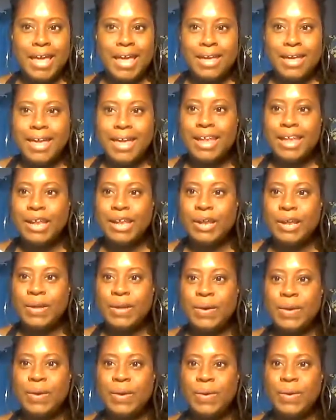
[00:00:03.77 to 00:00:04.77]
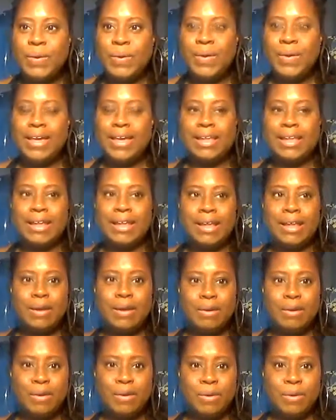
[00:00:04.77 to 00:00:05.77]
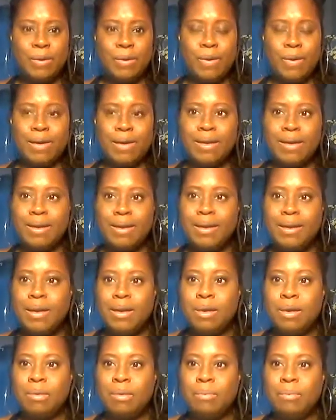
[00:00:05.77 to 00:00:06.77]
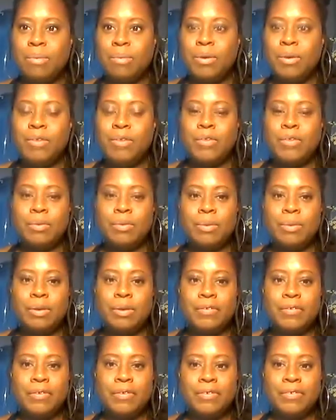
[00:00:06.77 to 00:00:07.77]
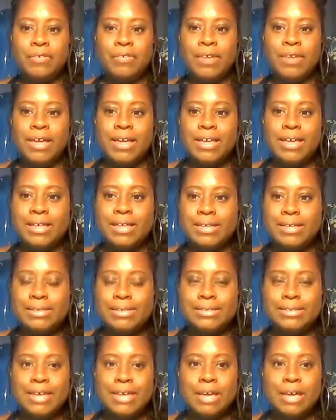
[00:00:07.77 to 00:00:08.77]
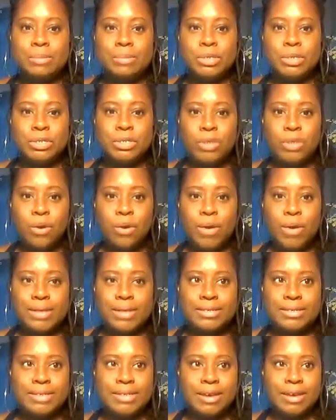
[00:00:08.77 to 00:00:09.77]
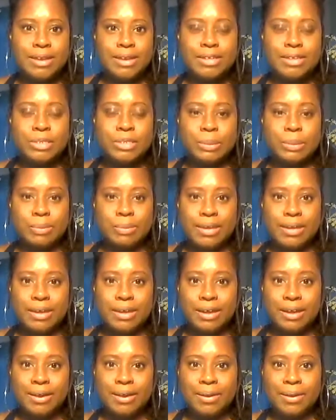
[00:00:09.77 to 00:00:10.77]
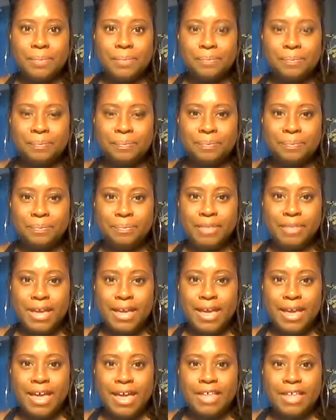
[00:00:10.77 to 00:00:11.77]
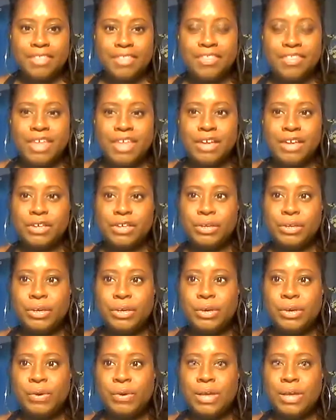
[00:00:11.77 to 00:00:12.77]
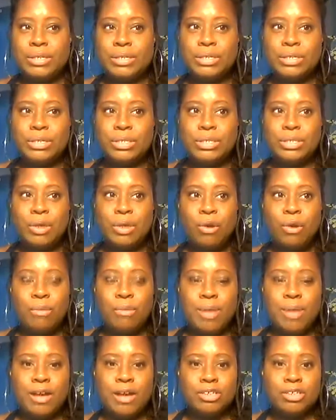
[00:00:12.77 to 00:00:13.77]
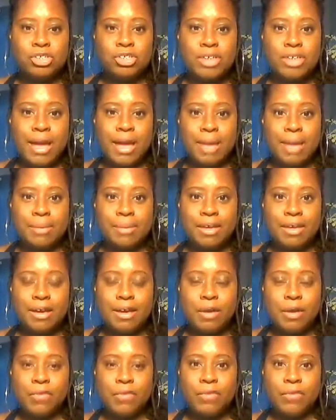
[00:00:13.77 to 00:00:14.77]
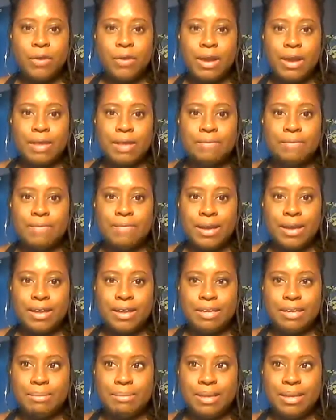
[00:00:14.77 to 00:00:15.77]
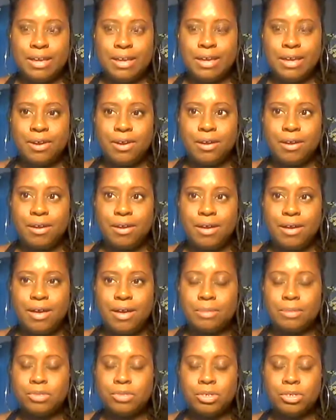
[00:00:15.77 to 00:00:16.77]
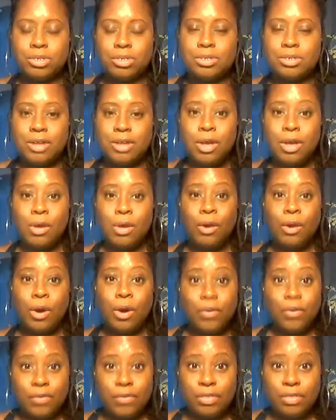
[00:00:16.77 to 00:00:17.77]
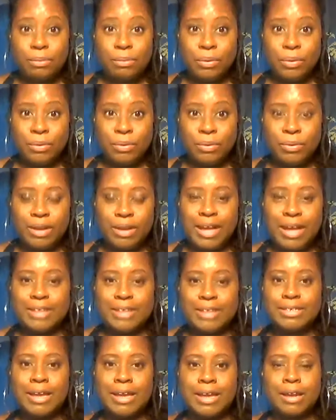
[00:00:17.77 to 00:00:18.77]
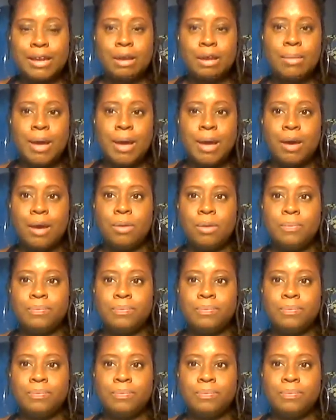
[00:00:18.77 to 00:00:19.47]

Hello, hello, beautiful, beautiful friends. I'm so excited to be here. Thank you so much, Abigail, for inviting me here. I'm just over the moon excited about